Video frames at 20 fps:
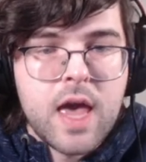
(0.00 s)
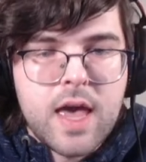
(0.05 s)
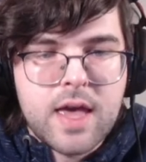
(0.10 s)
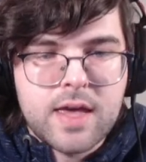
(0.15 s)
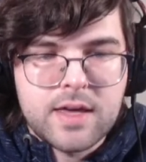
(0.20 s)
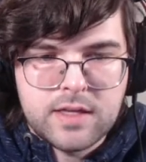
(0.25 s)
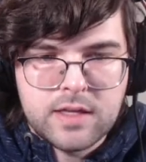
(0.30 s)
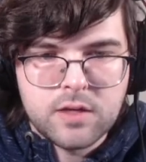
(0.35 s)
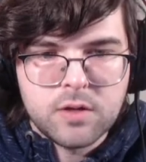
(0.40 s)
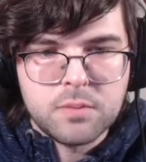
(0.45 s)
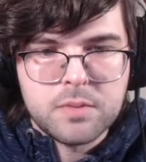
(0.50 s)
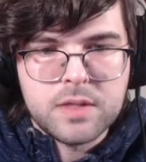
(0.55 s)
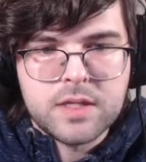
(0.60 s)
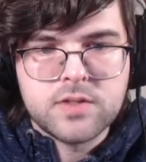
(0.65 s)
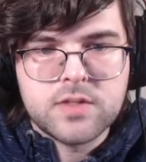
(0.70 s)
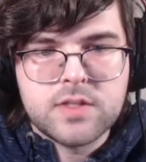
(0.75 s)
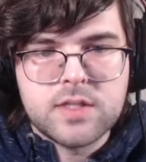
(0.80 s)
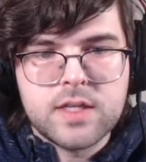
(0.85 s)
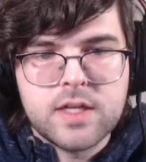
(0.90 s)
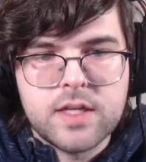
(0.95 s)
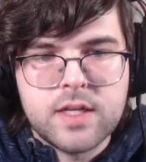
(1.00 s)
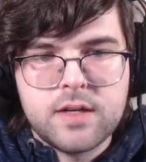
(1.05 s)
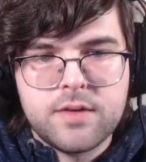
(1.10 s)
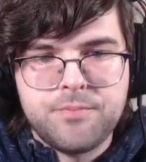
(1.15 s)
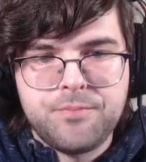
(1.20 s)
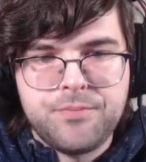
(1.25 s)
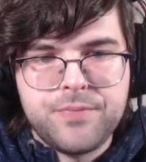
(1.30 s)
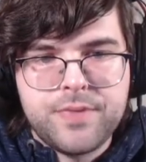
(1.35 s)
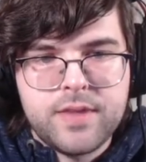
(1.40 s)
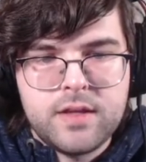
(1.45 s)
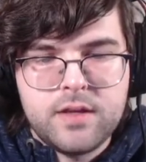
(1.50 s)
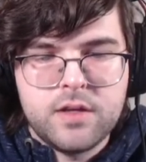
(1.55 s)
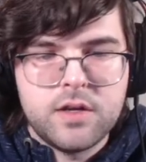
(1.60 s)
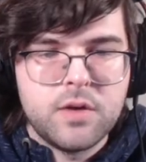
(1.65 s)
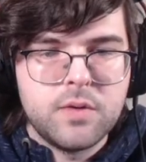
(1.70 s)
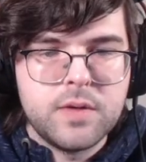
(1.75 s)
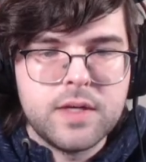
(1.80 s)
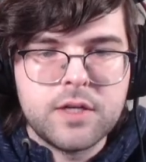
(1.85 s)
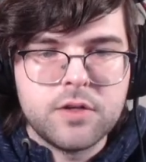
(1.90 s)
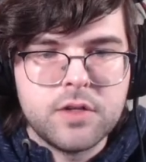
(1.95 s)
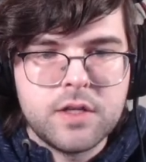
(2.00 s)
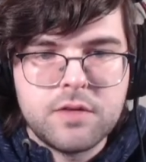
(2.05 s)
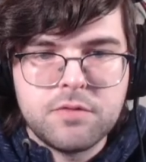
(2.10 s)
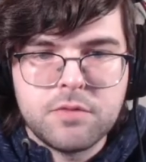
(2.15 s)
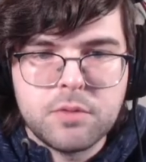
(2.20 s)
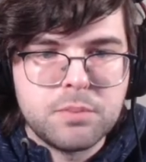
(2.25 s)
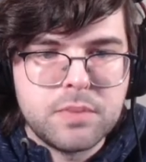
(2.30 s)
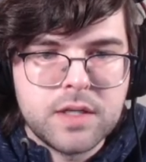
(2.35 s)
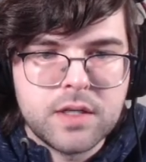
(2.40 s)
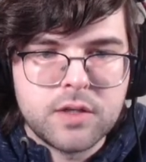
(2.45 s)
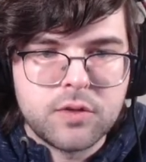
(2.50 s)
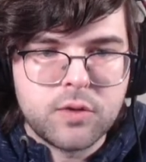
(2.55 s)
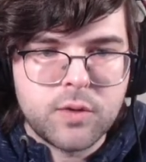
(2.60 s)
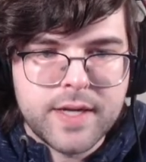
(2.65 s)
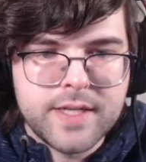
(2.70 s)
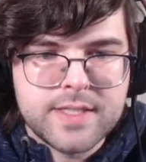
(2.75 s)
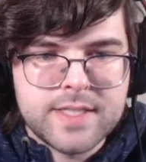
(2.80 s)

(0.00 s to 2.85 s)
Heal means that, you know, he could even be a great